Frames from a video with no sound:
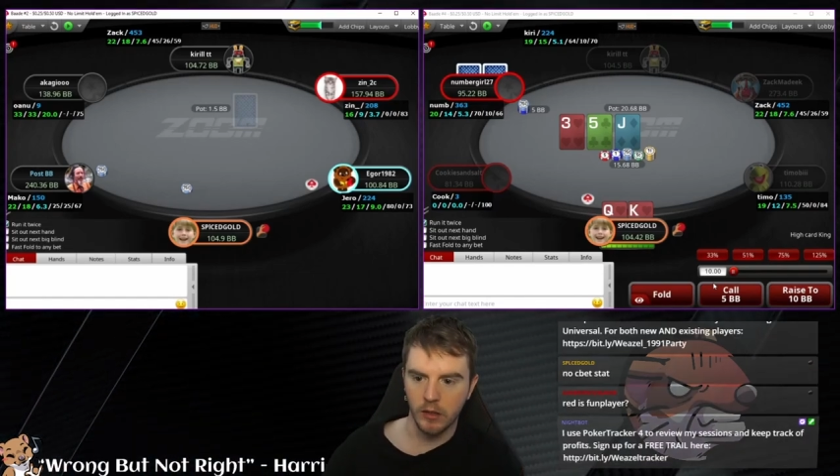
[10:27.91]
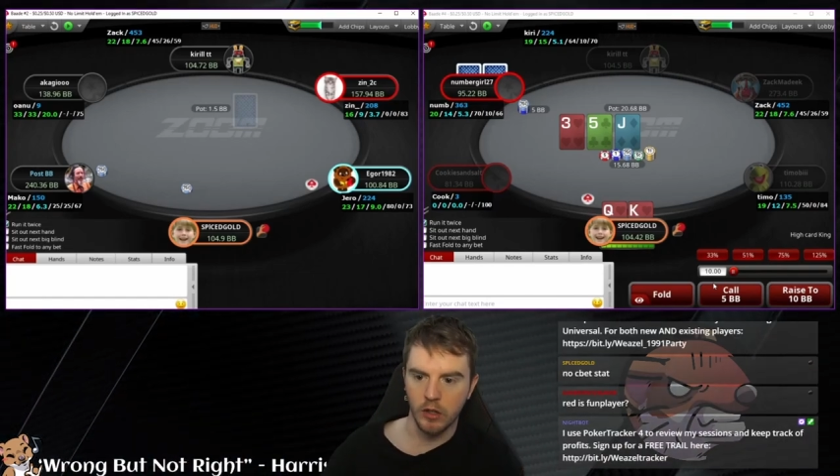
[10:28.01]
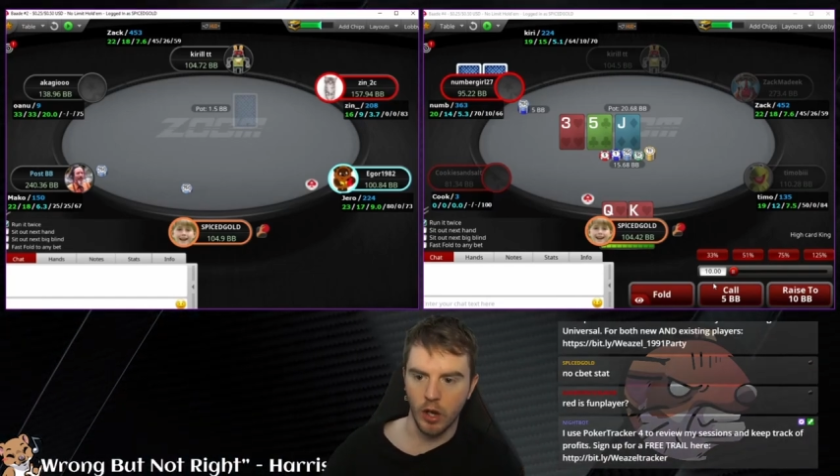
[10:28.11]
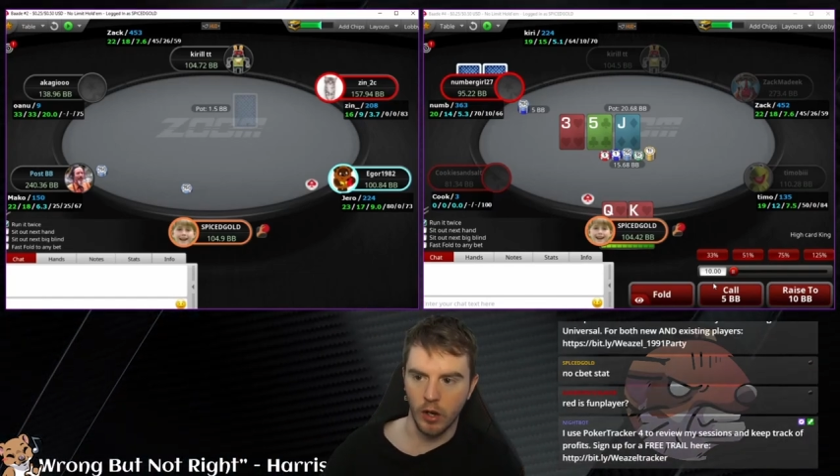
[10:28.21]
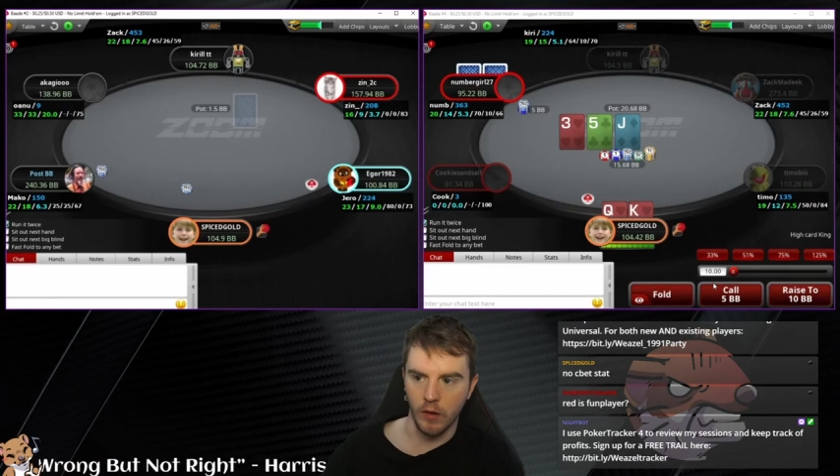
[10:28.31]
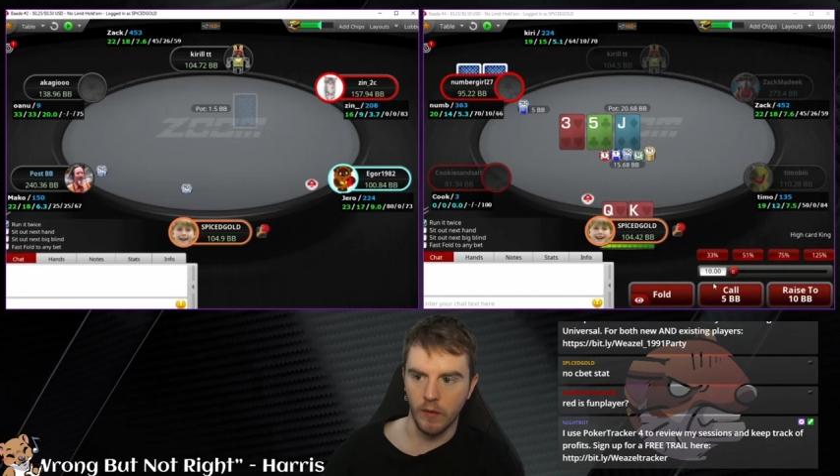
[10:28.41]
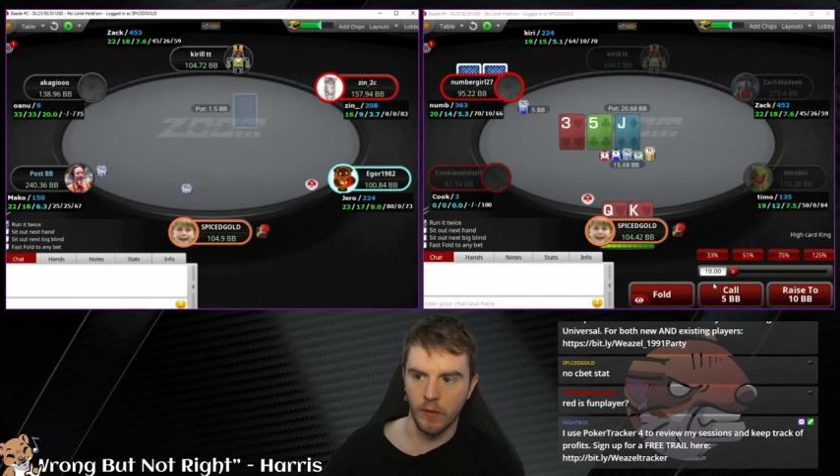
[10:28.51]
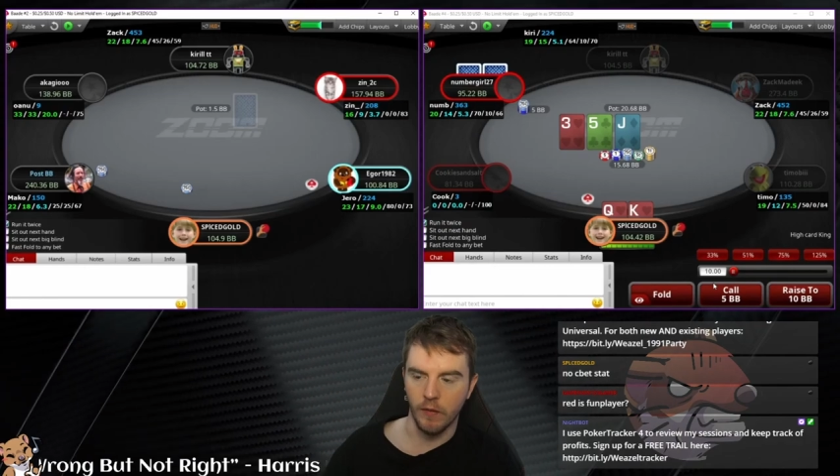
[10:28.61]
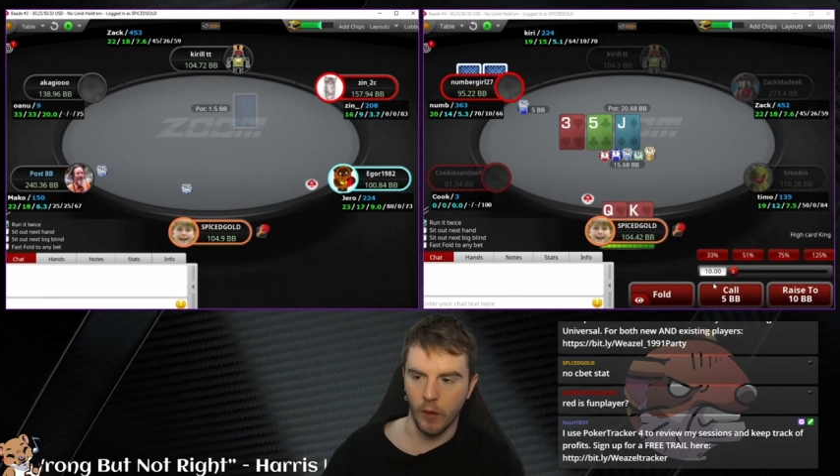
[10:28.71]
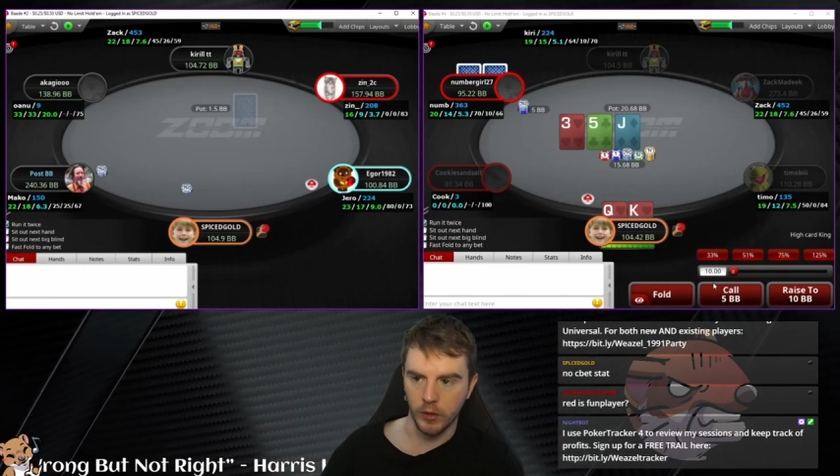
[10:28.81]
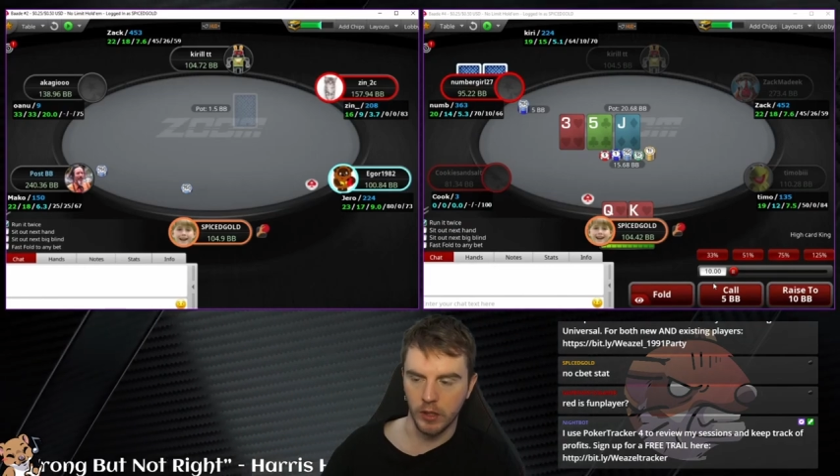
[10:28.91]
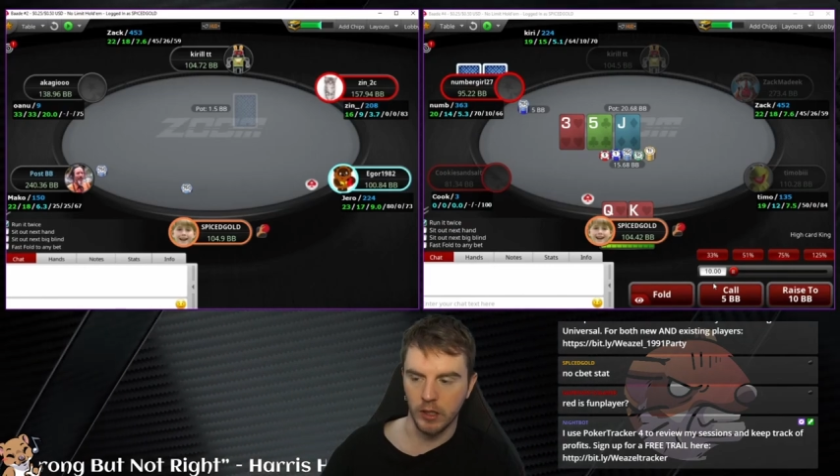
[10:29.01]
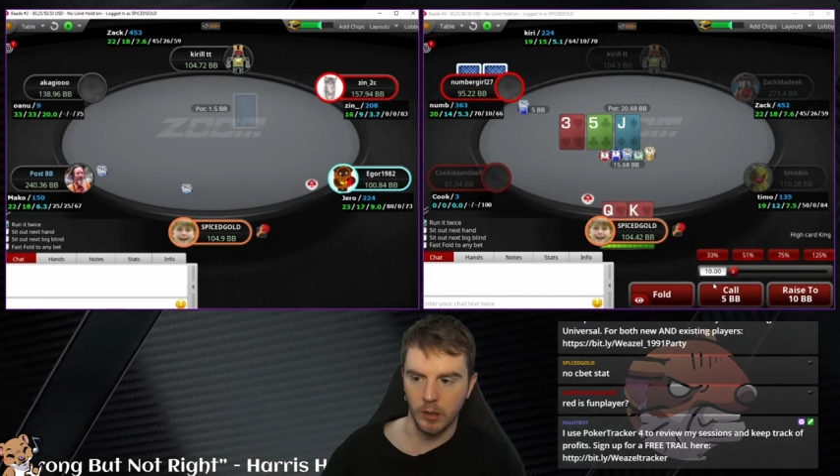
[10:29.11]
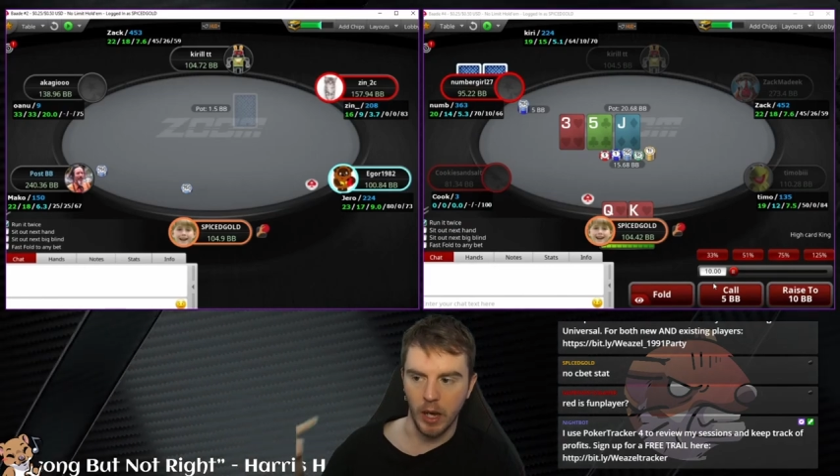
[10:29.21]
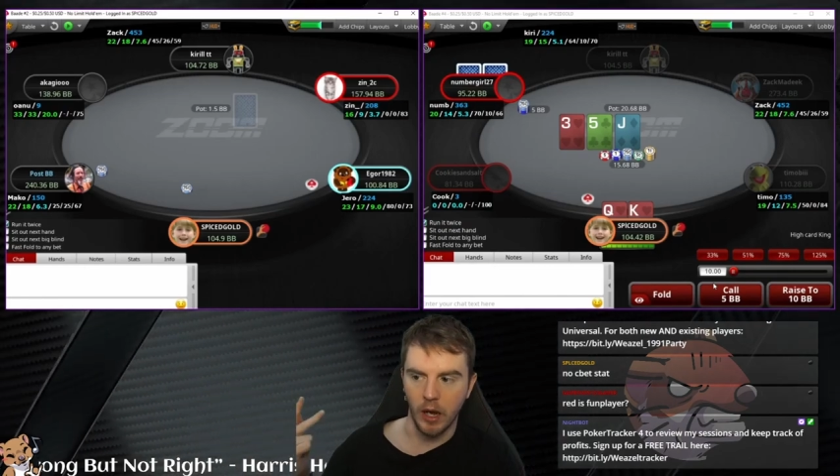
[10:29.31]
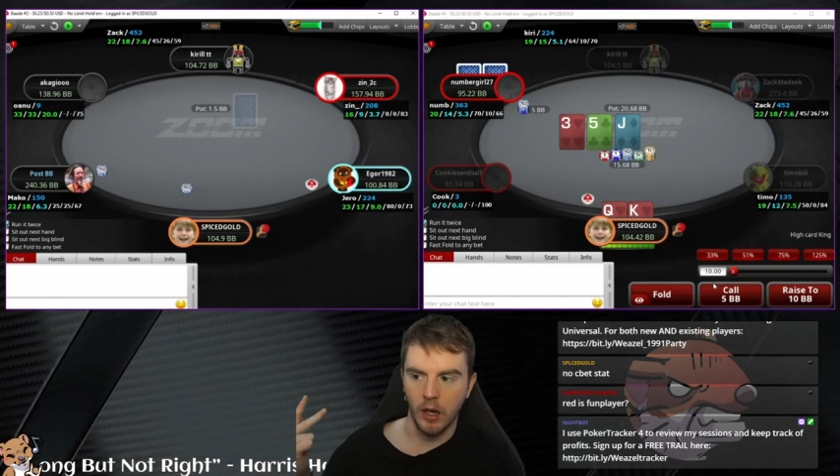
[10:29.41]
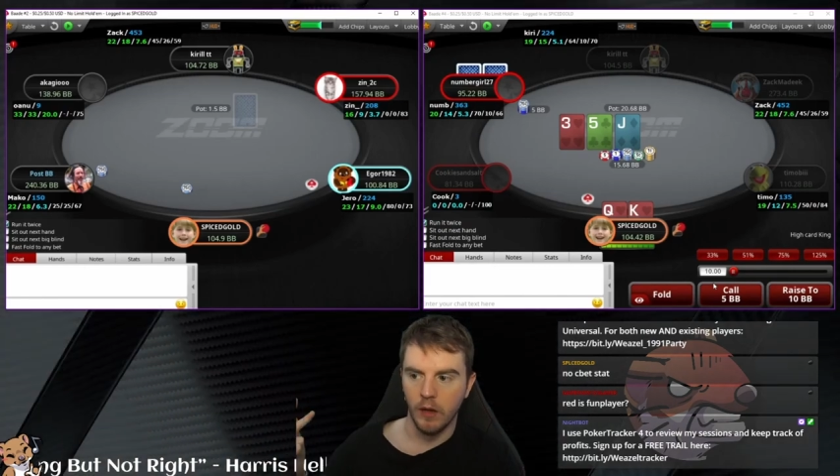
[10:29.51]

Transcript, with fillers: turn, fold to C-bet.